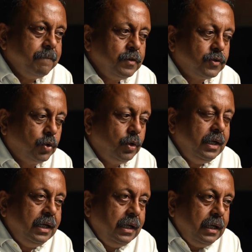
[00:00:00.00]
So
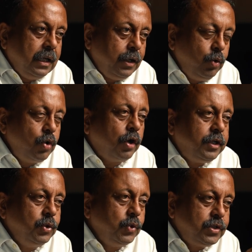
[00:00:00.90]
do not
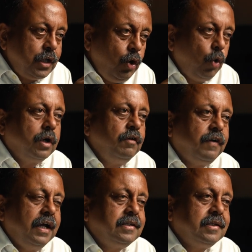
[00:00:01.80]
use the local
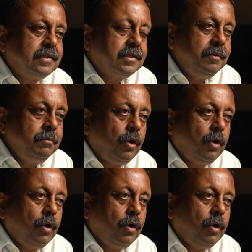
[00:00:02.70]
file system